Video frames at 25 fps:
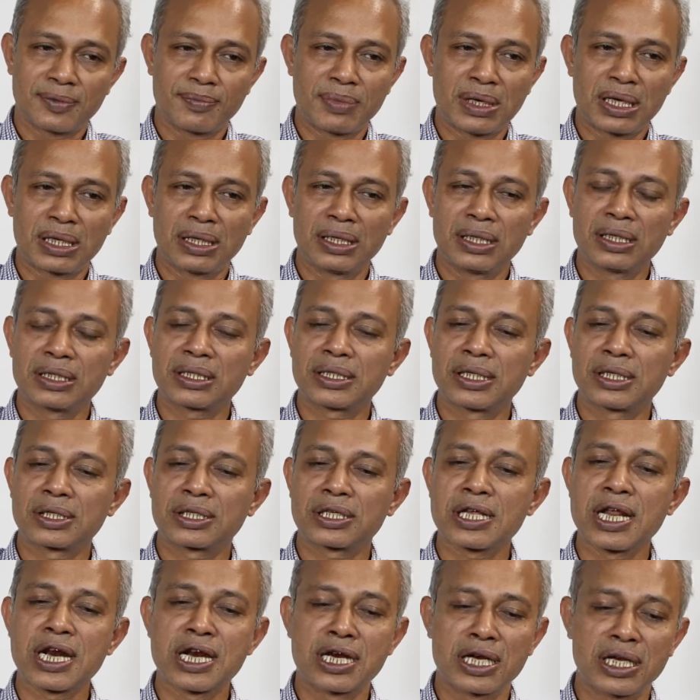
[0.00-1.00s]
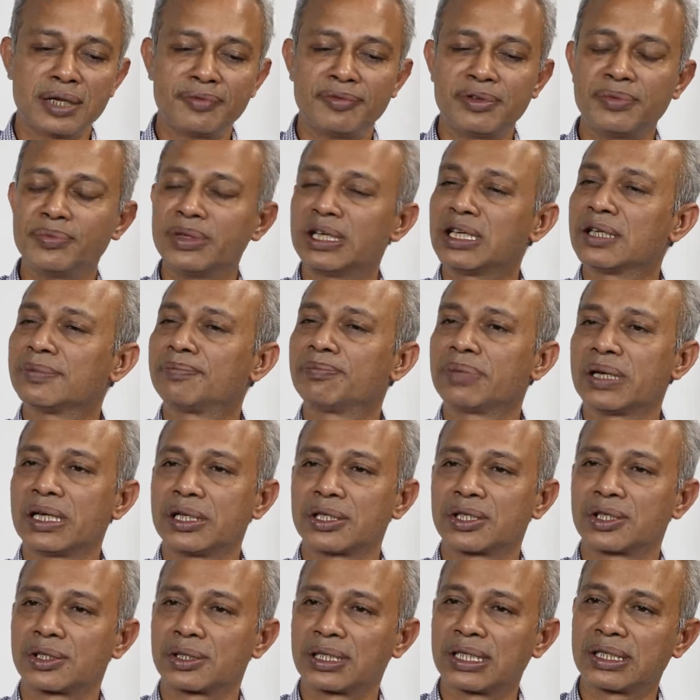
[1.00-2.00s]
Bangladesh has never been a
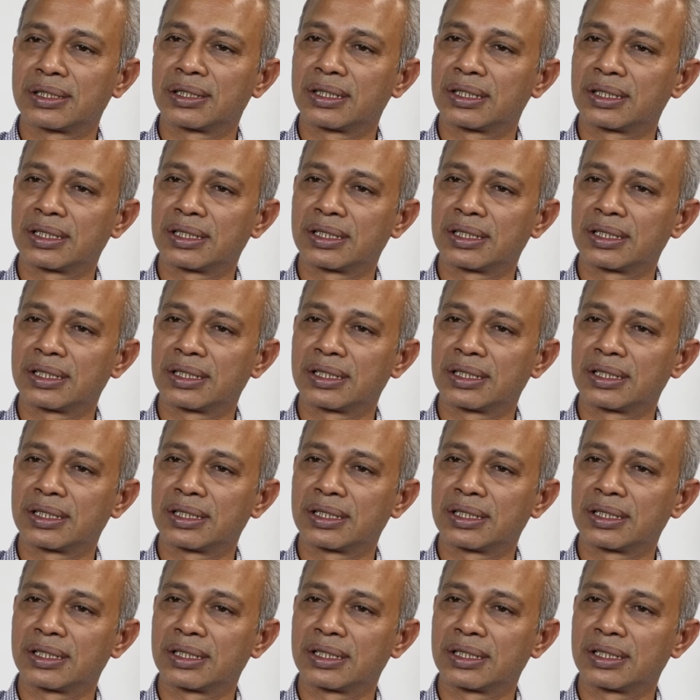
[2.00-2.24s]
place since